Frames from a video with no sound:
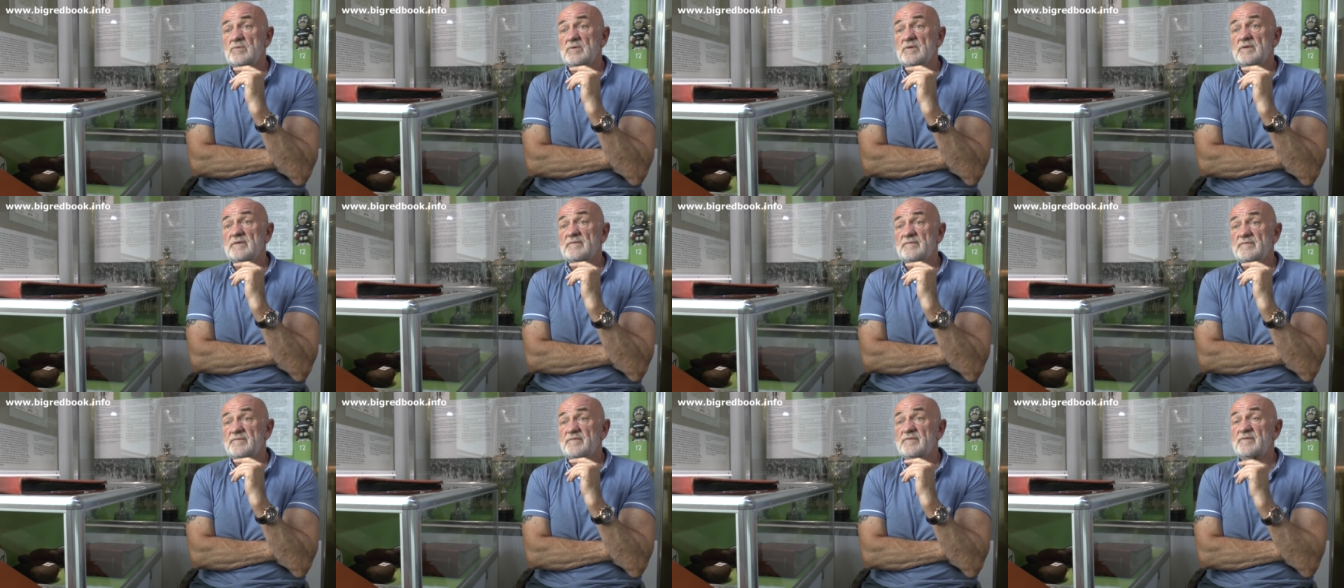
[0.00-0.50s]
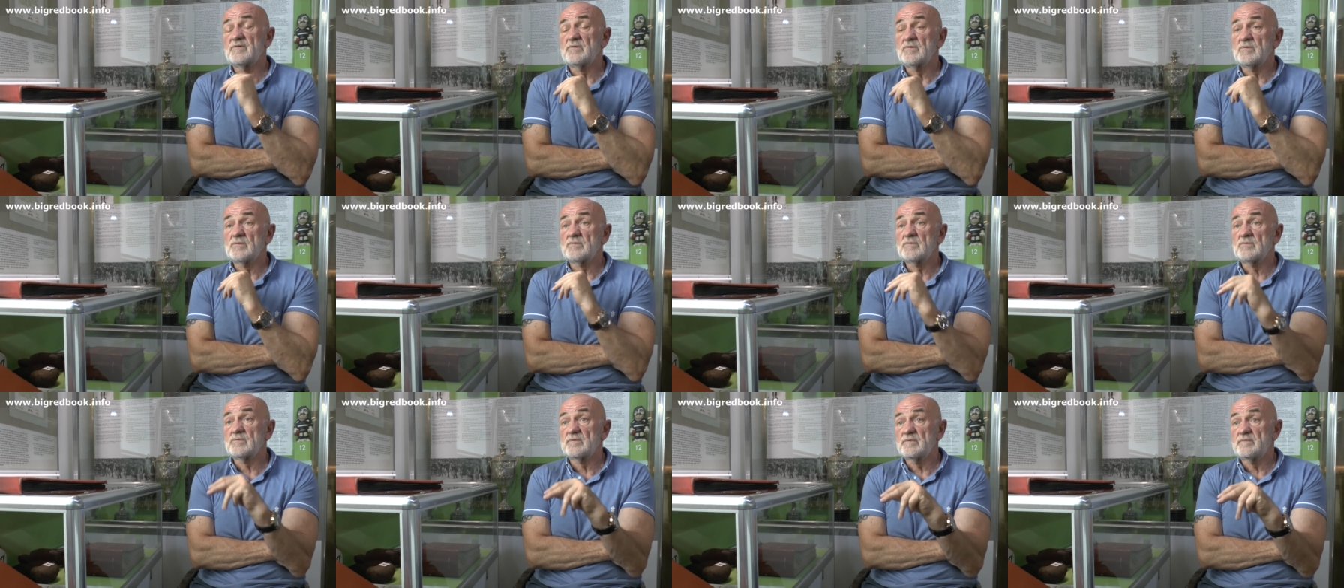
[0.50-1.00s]
would have
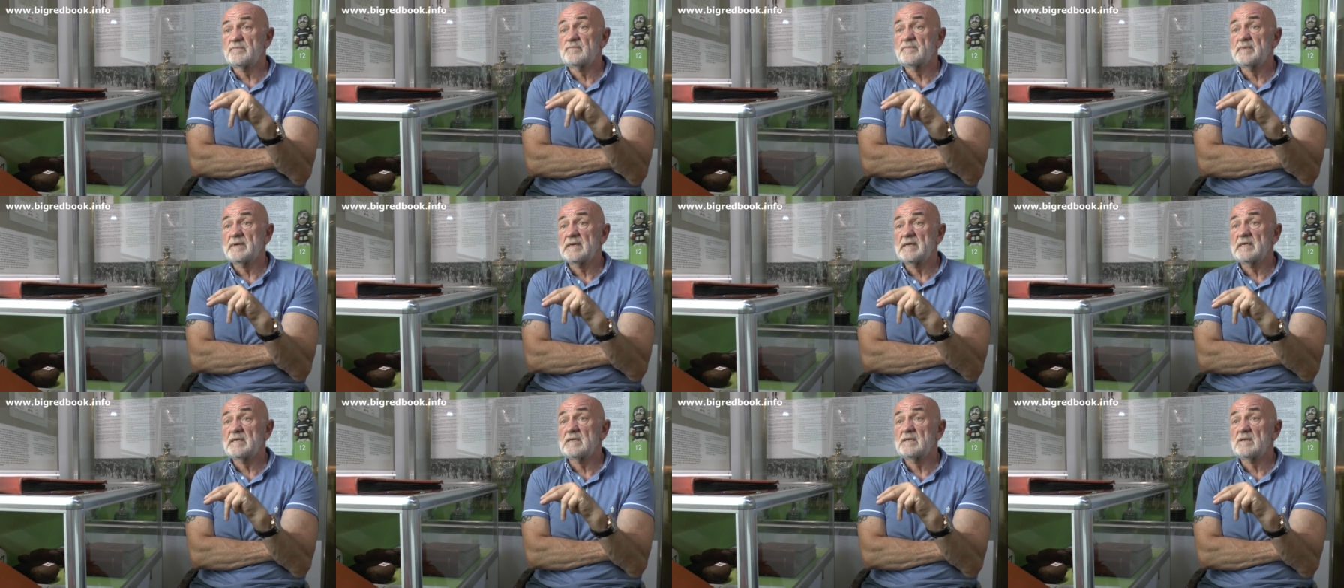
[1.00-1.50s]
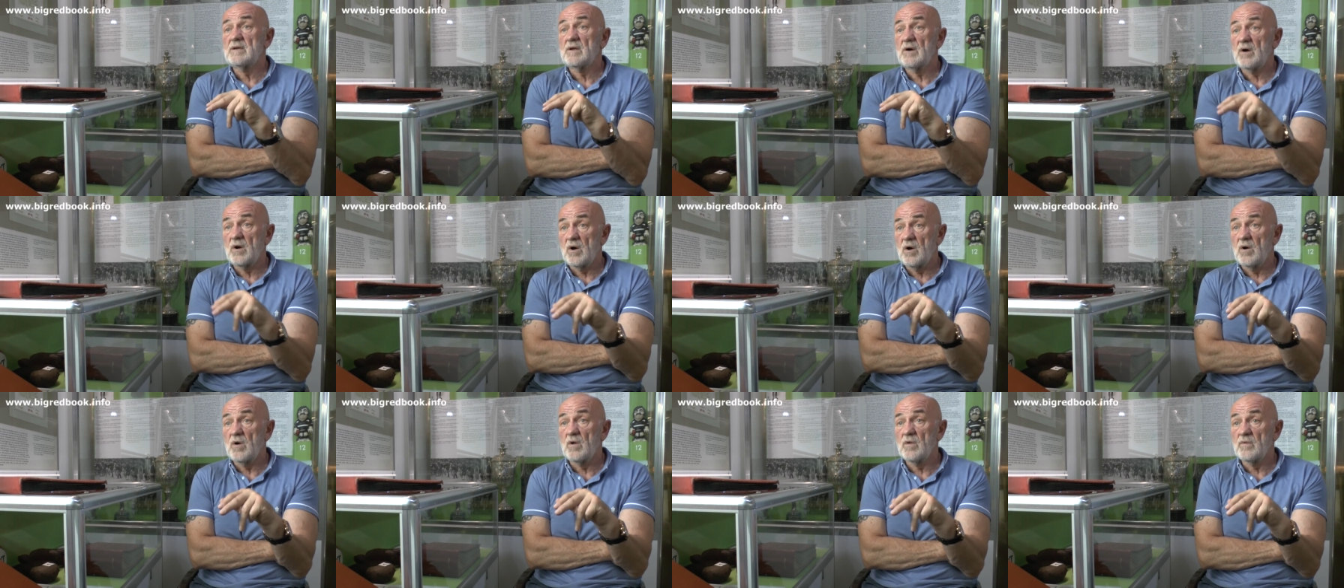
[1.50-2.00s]
thought would have been
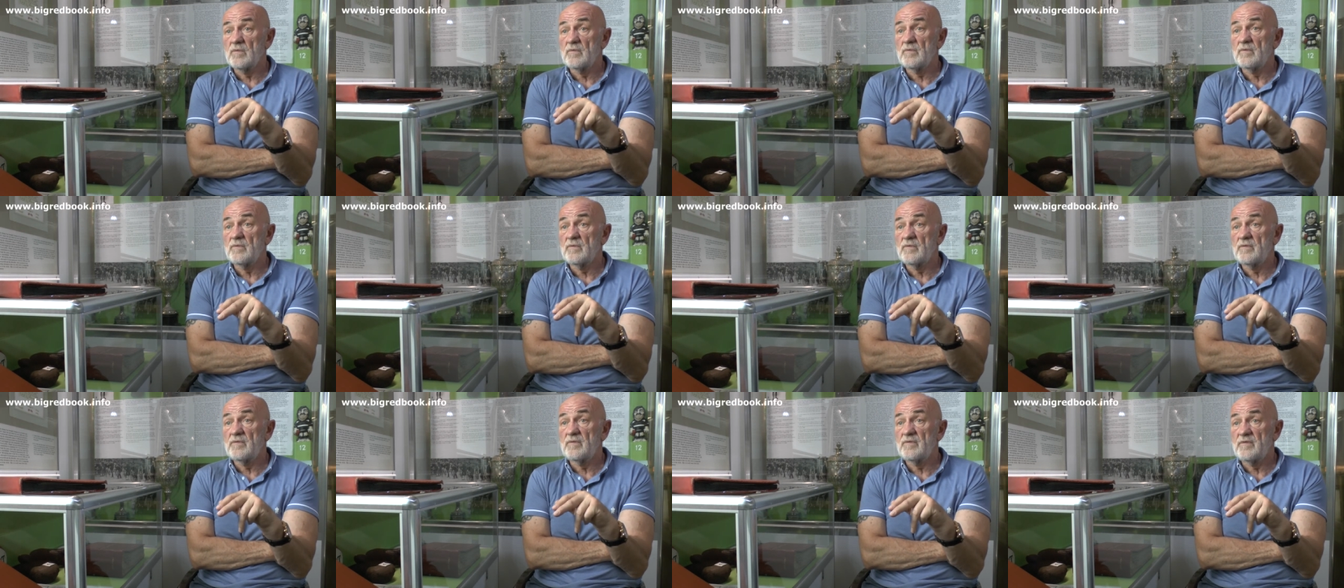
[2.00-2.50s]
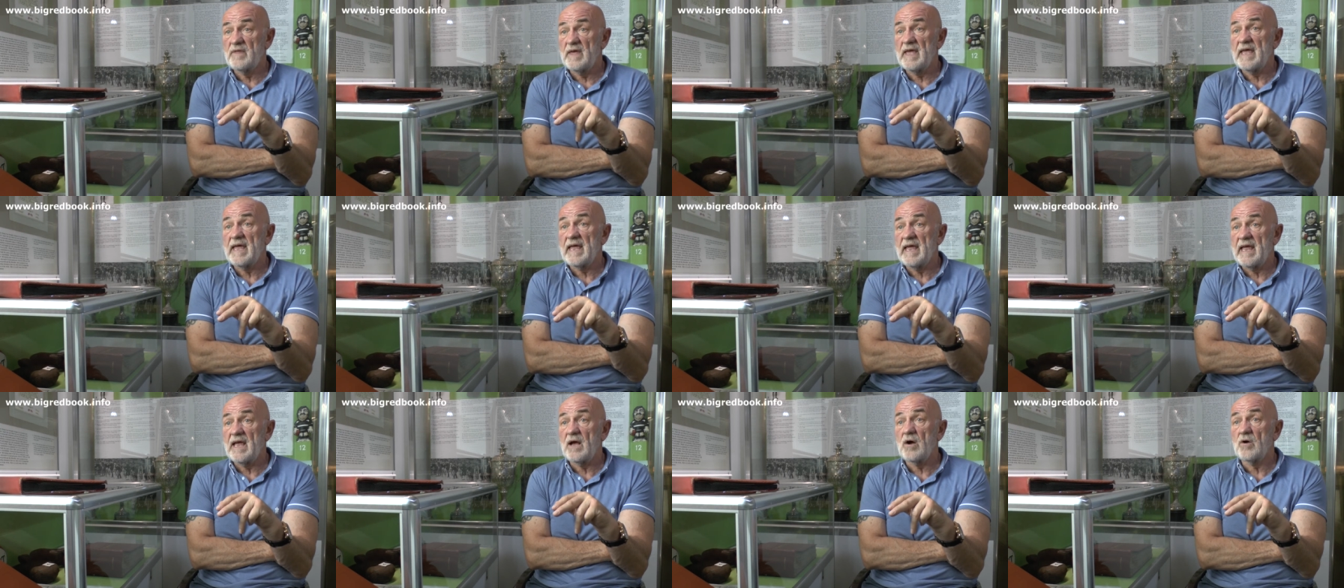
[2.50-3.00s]
on
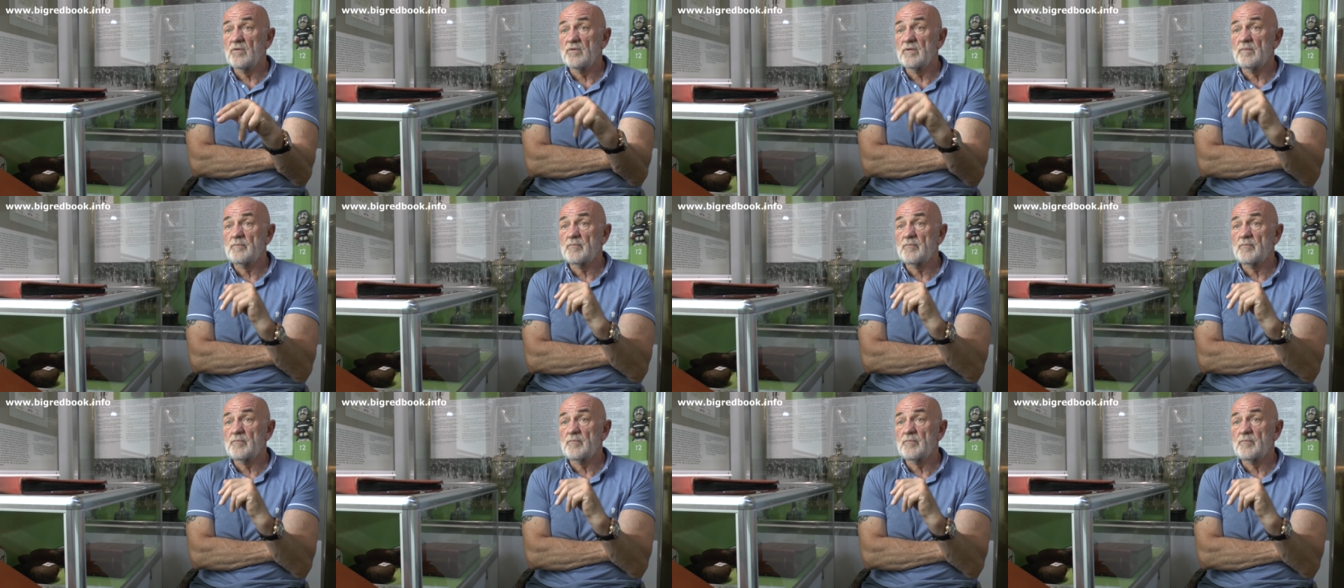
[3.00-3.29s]
there on the